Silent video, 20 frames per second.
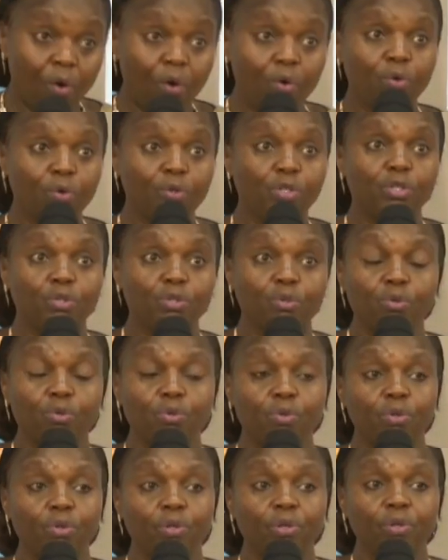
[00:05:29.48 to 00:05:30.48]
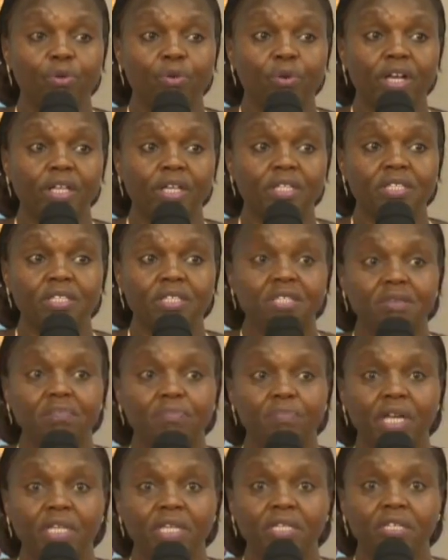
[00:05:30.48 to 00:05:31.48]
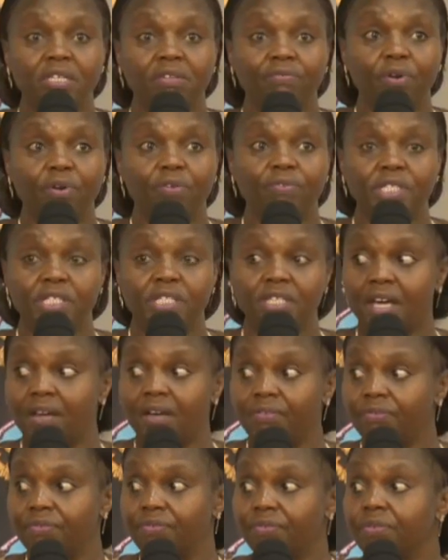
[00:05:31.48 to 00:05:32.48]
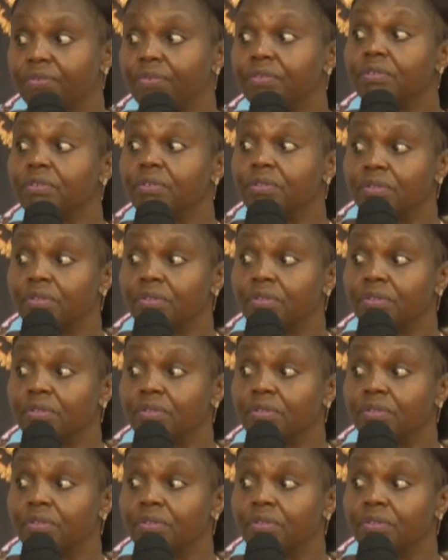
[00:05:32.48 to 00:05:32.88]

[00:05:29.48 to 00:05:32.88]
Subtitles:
Ogutu, you can see my chief of staff.